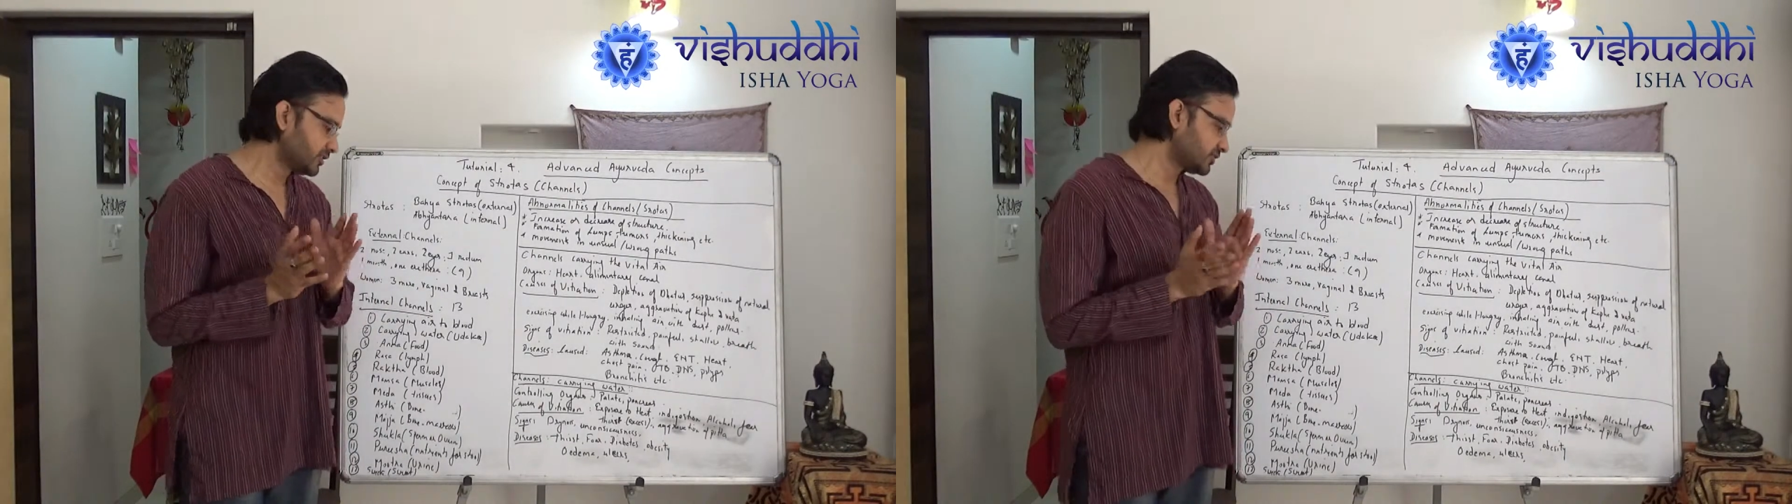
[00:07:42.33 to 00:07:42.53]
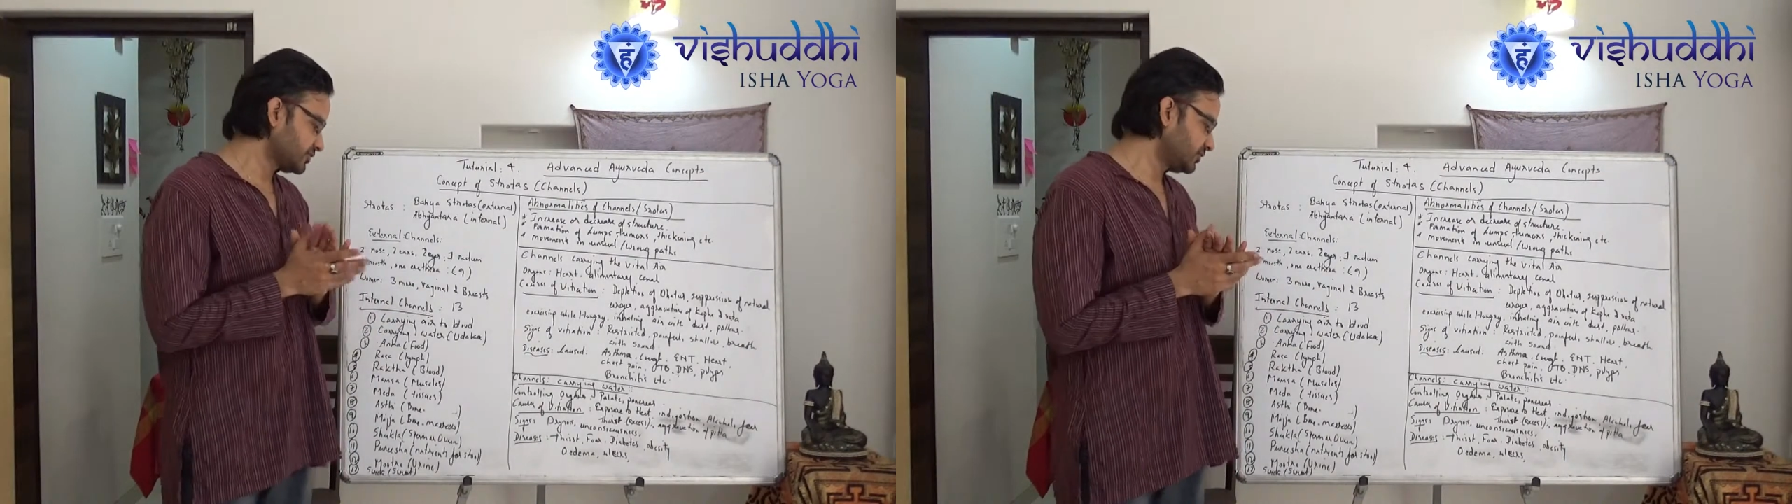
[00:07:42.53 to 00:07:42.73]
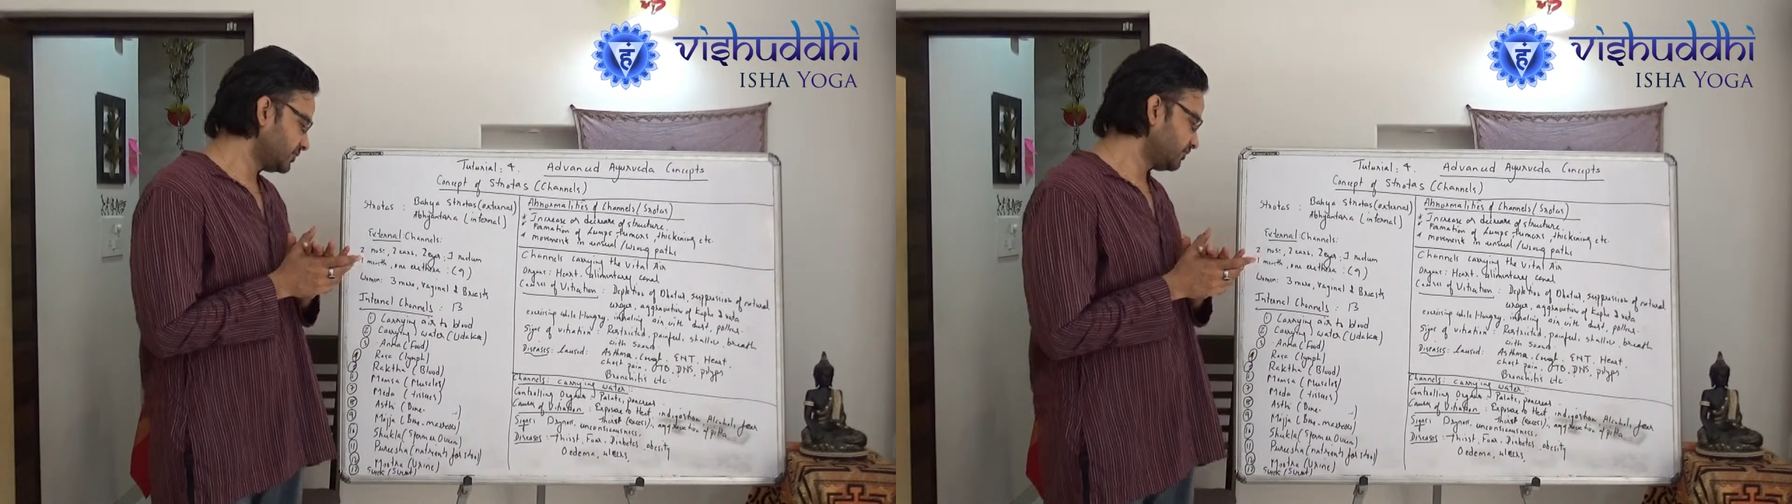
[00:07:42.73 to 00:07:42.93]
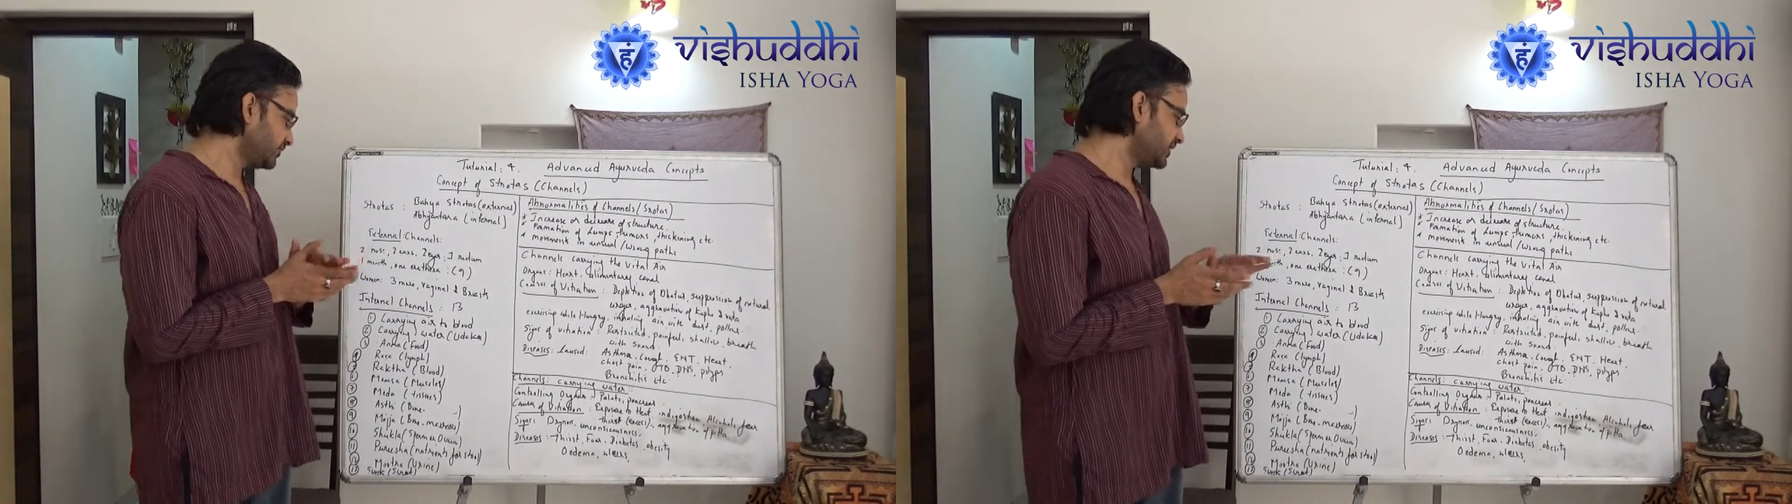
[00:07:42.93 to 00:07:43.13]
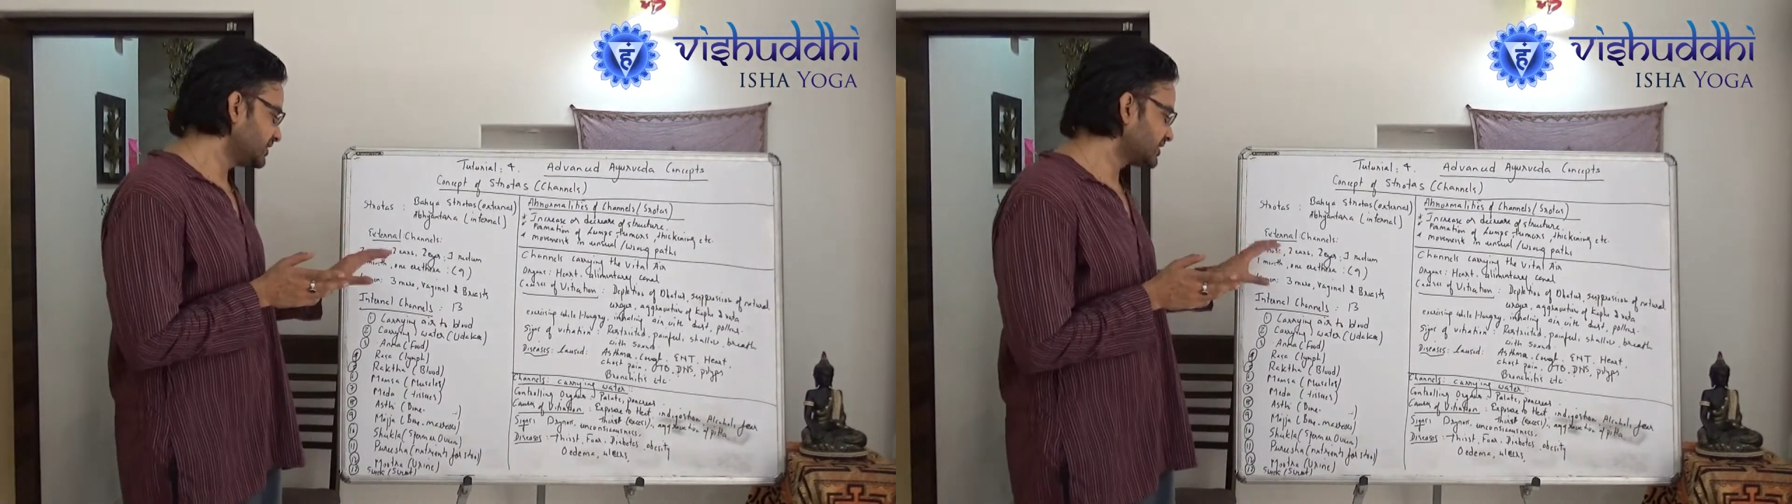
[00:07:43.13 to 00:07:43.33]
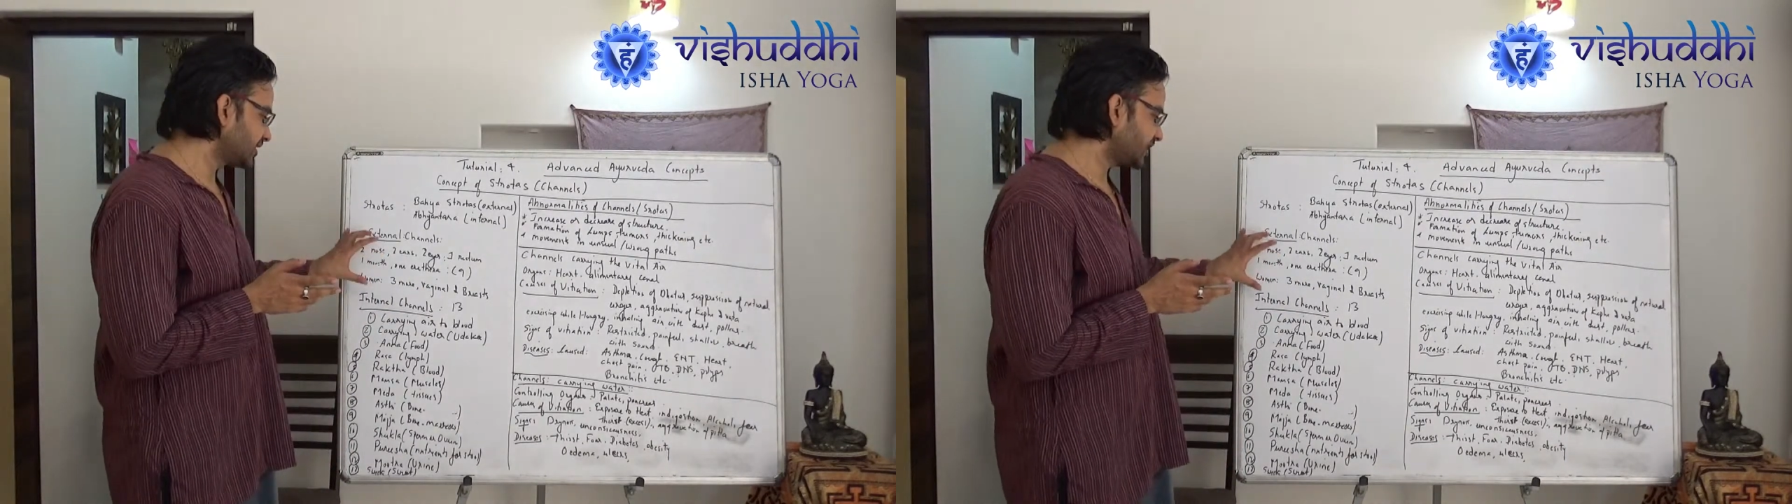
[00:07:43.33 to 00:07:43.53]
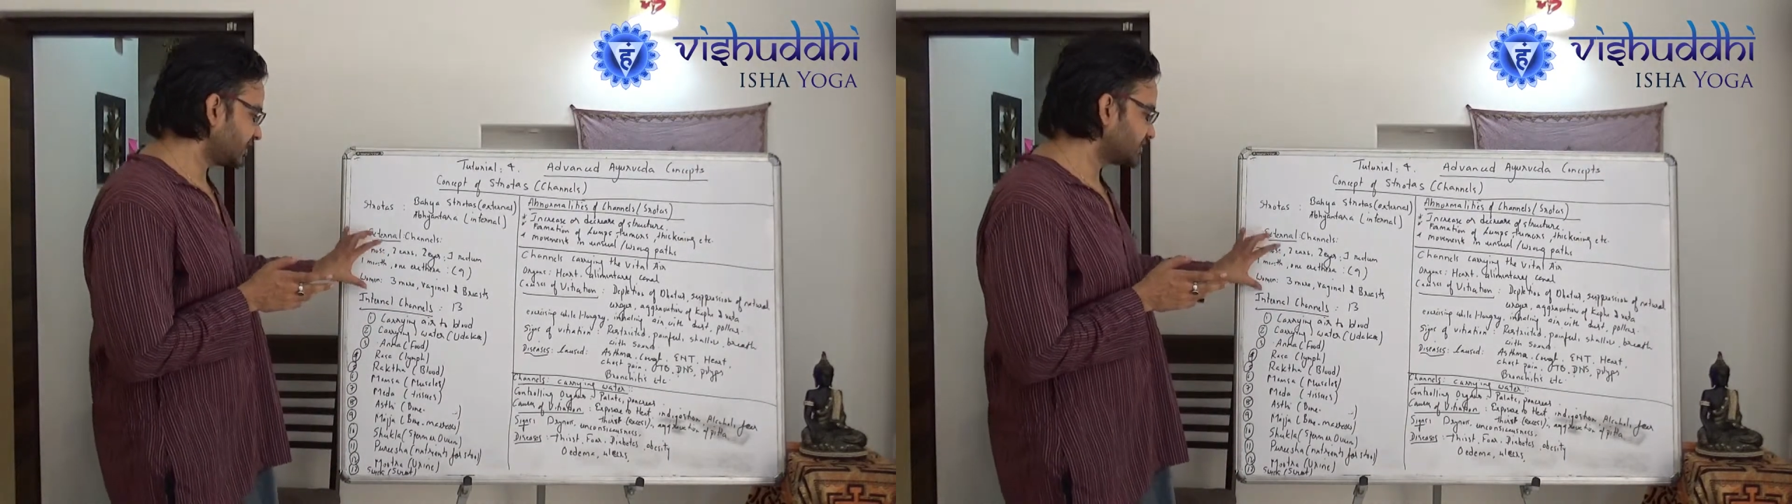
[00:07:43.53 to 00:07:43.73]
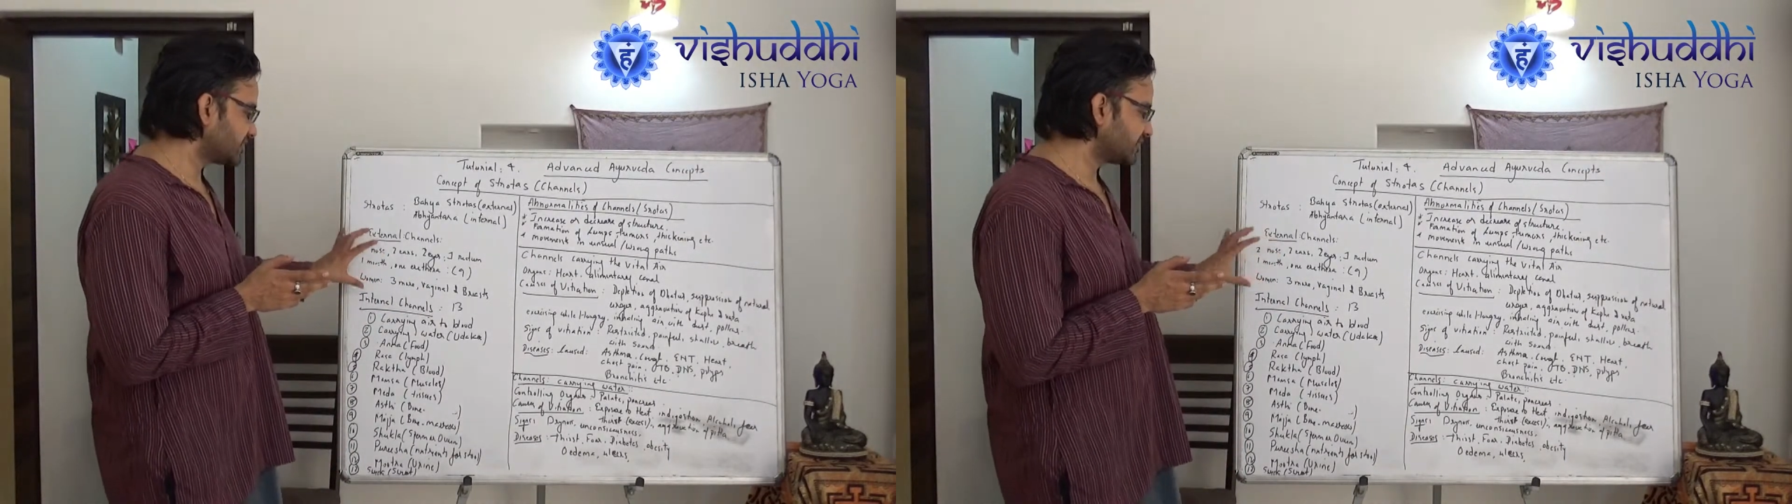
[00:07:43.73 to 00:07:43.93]
So these are the
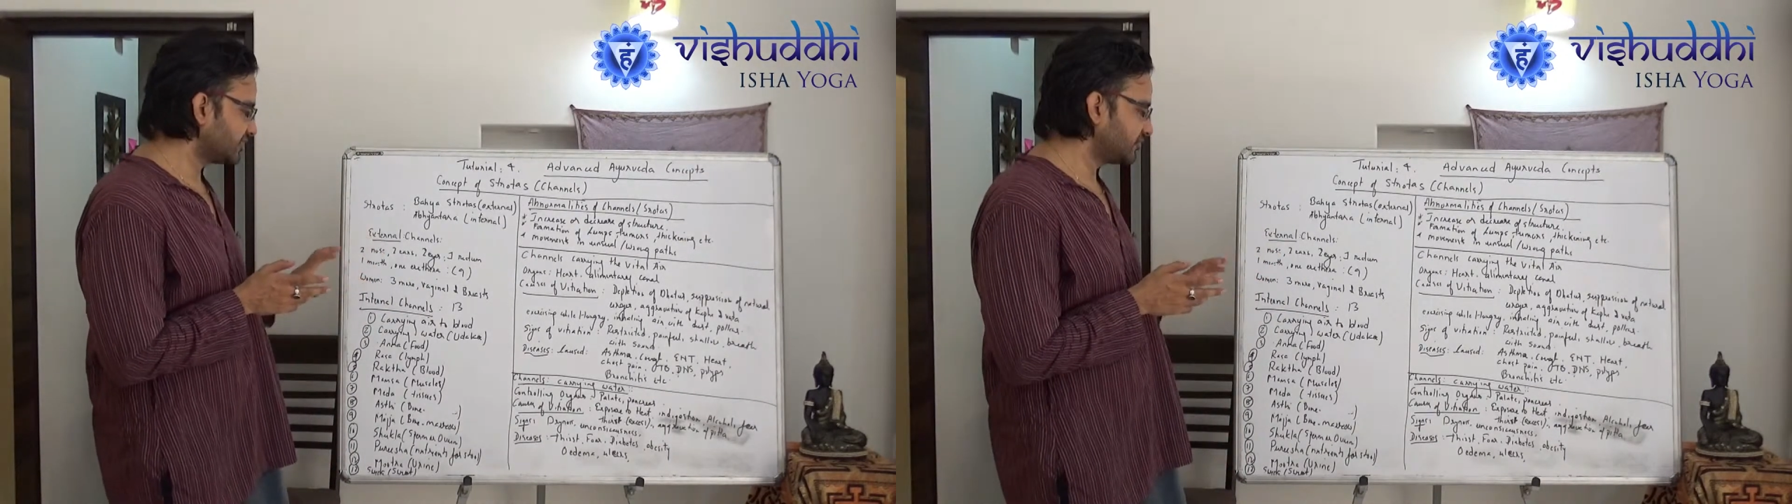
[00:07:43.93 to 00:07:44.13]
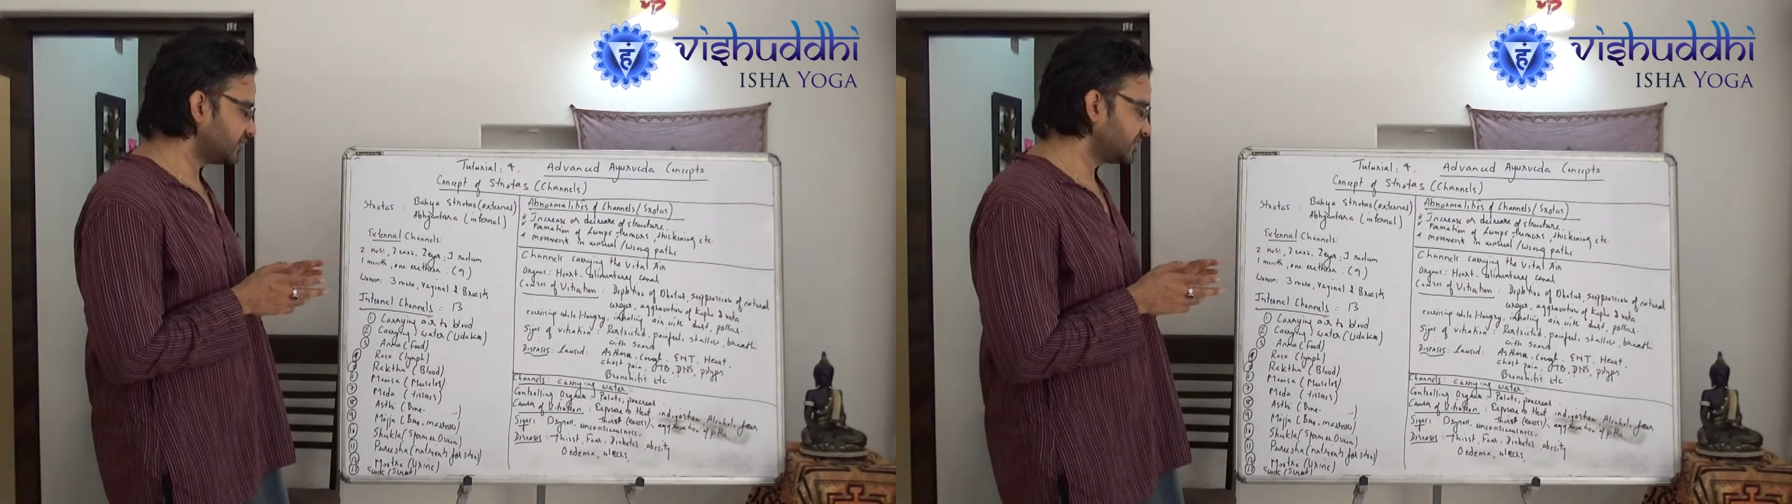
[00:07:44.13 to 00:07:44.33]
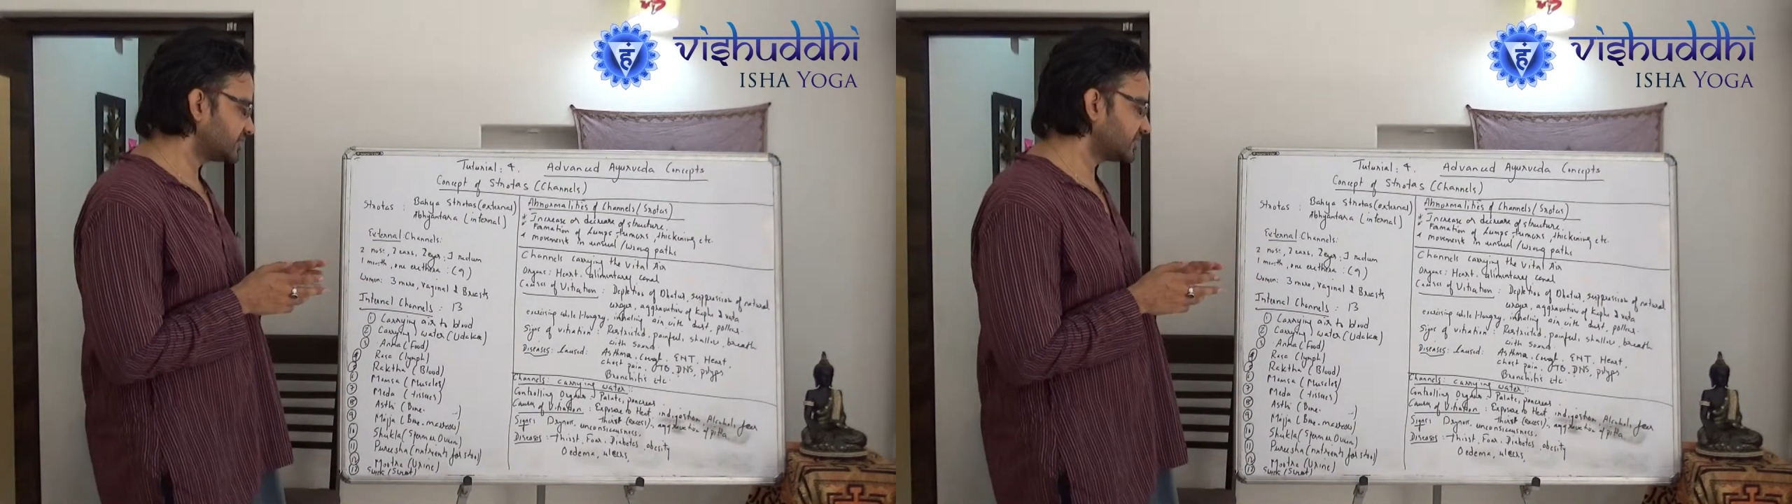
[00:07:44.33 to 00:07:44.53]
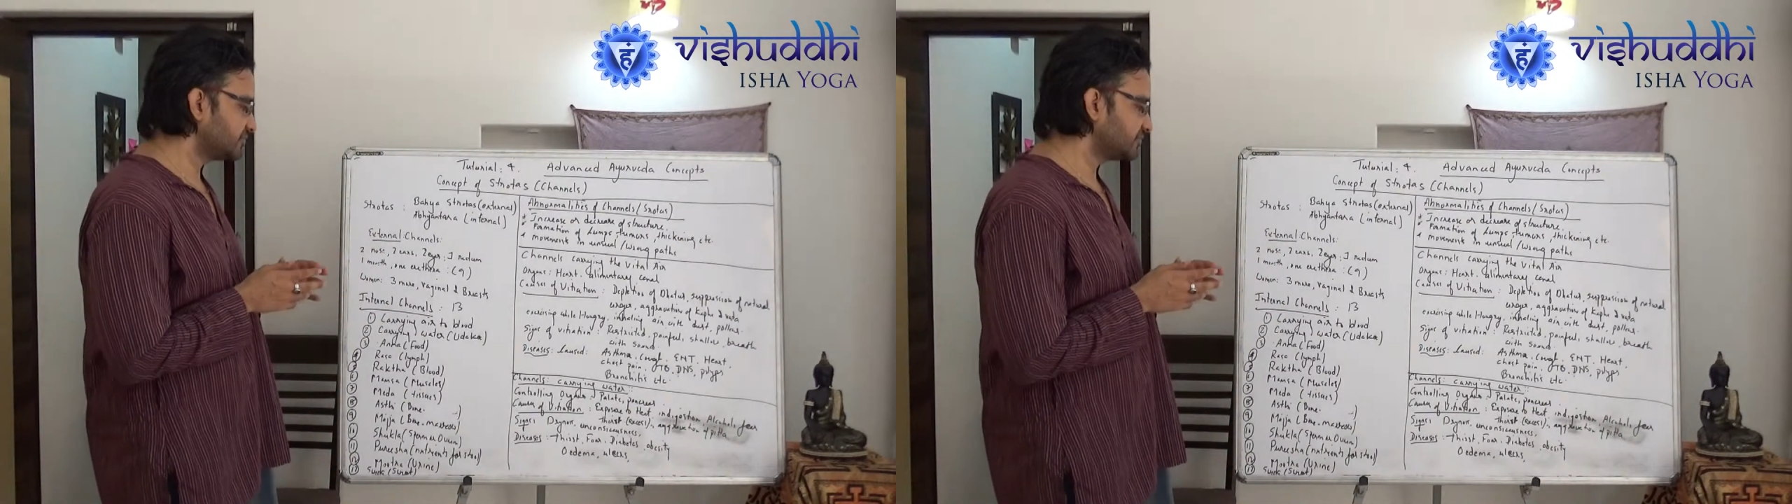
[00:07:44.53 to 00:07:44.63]
external ones.